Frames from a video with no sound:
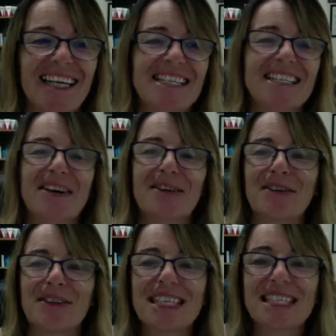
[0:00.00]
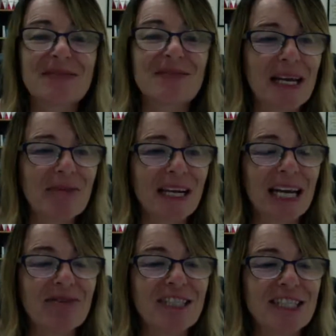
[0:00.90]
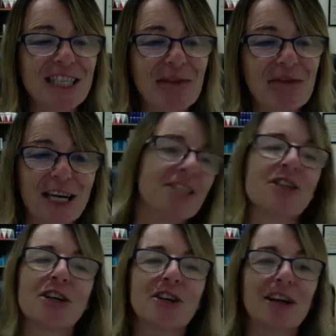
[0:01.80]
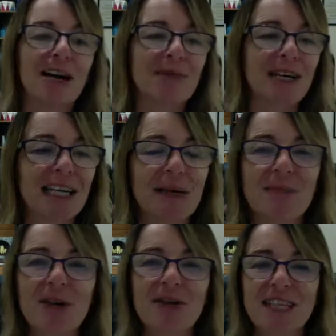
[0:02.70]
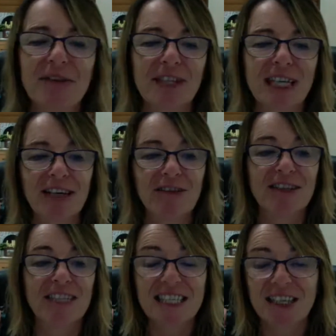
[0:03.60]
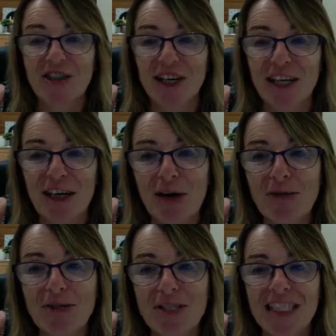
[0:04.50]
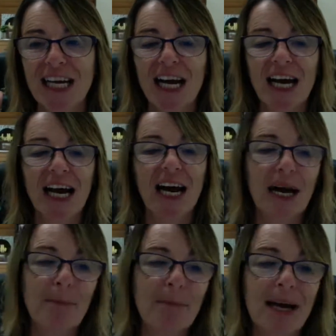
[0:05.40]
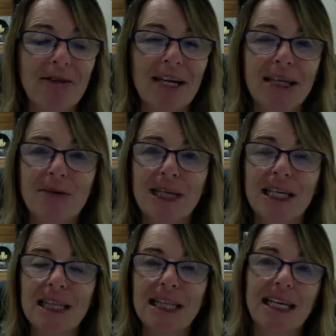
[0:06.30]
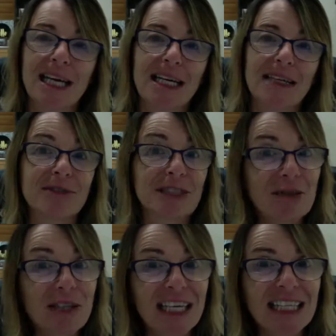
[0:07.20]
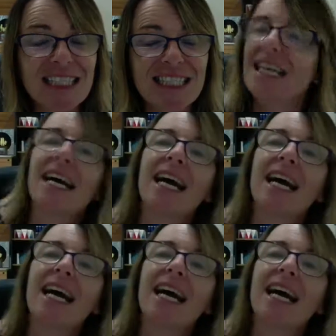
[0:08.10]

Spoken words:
So this is me. My name is G. Fletcher. I'm an Elite Pro 7 here on the Sunshine Coast. I'm married with 2 kids.